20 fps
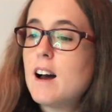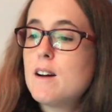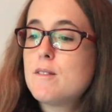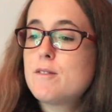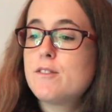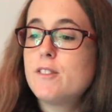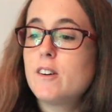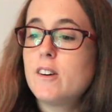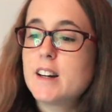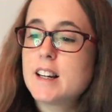
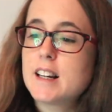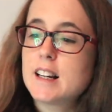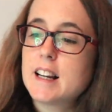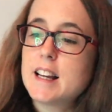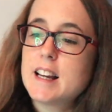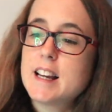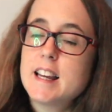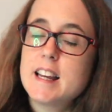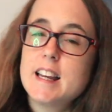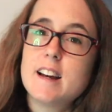And
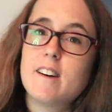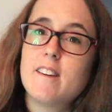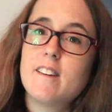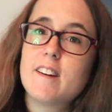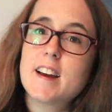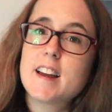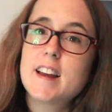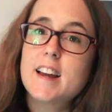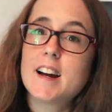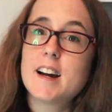finally,
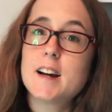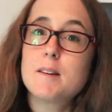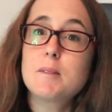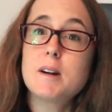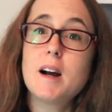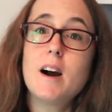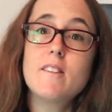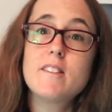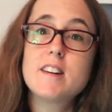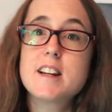I am
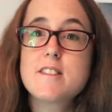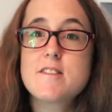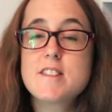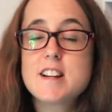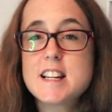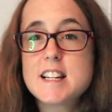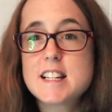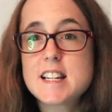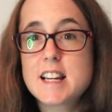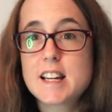currently
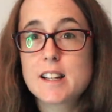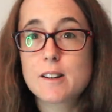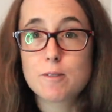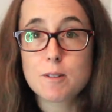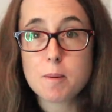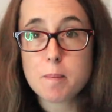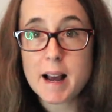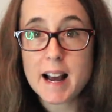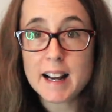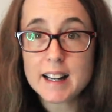reading
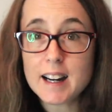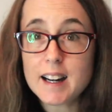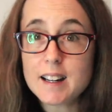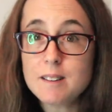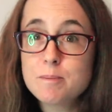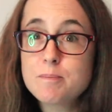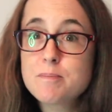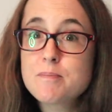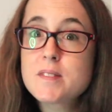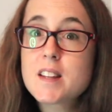Rebecca,
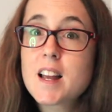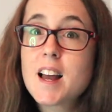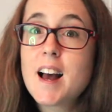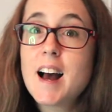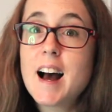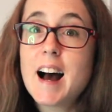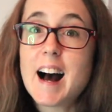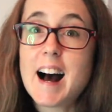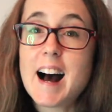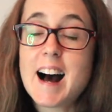
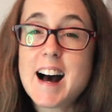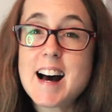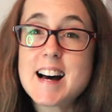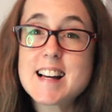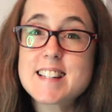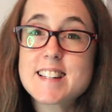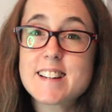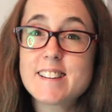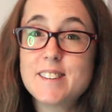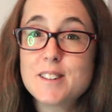
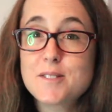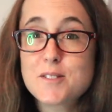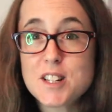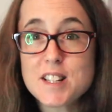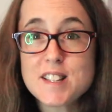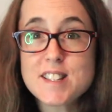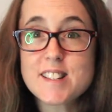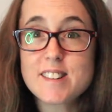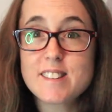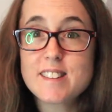and I've
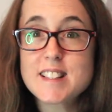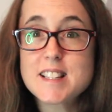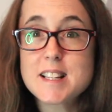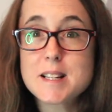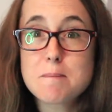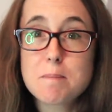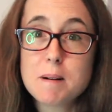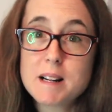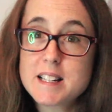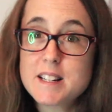just
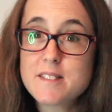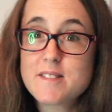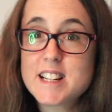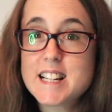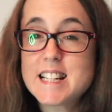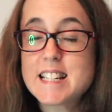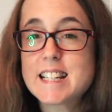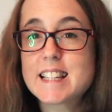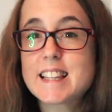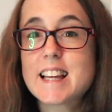started buddy
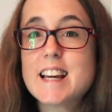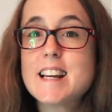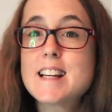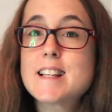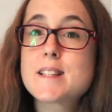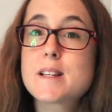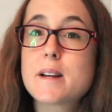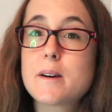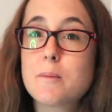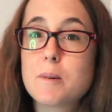reading
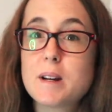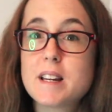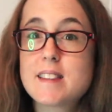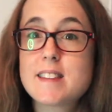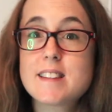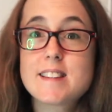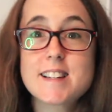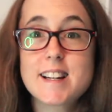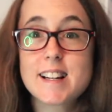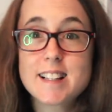this
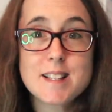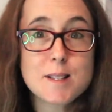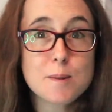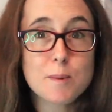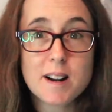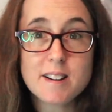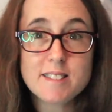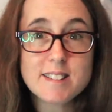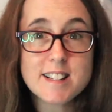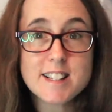with Shelley
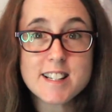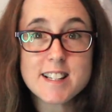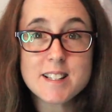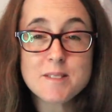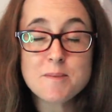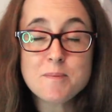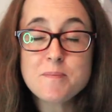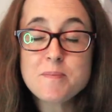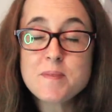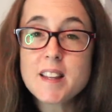
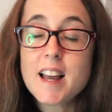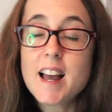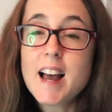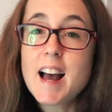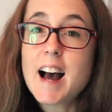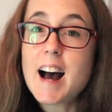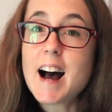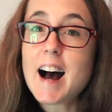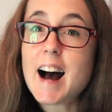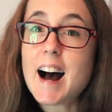Swearingen,
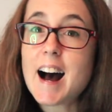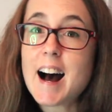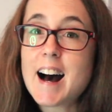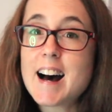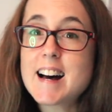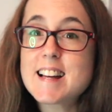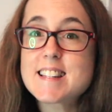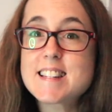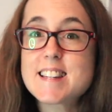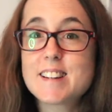
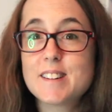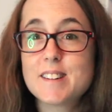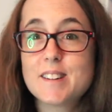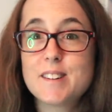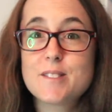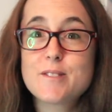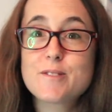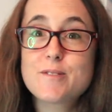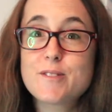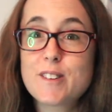and
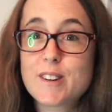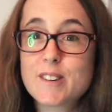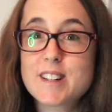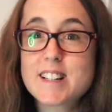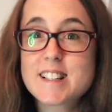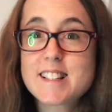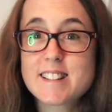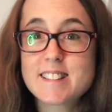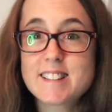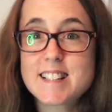very
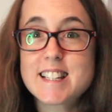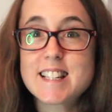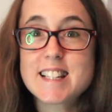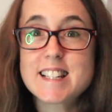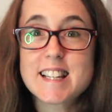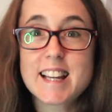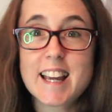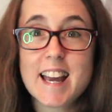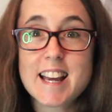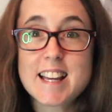excited
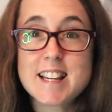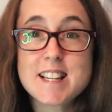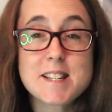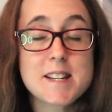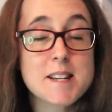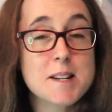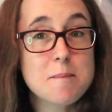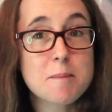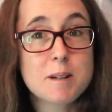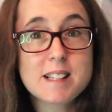to get
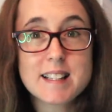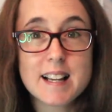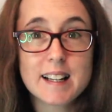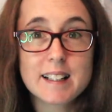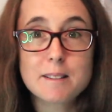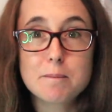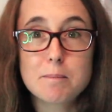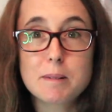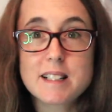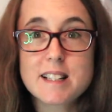into my
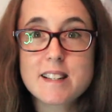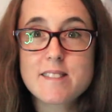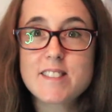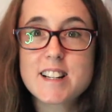second buddy